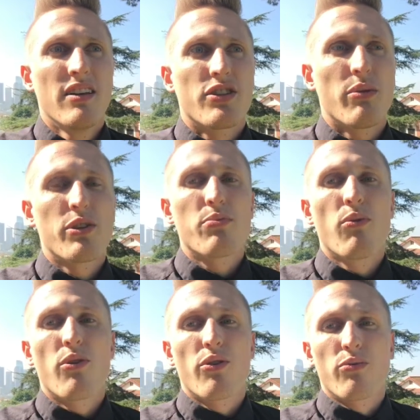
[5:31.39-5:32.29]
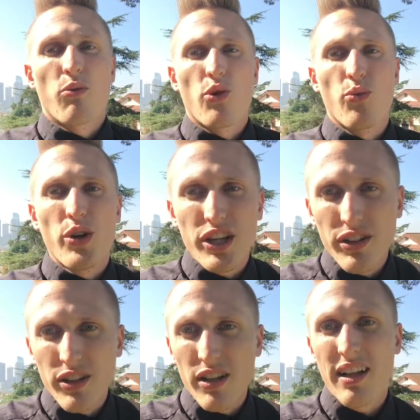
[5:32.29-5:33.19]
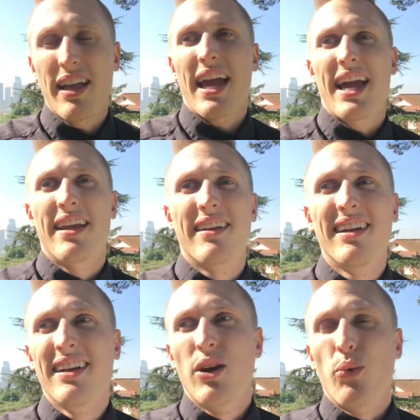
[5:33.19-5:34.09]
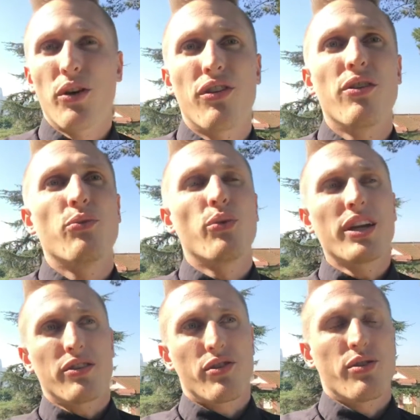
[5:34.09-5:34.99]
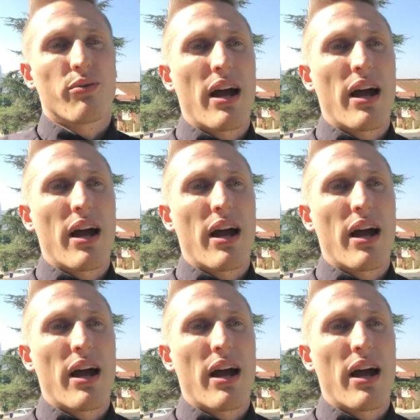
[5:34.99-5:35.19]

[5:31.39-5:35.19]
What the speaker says: so much more real and within reach,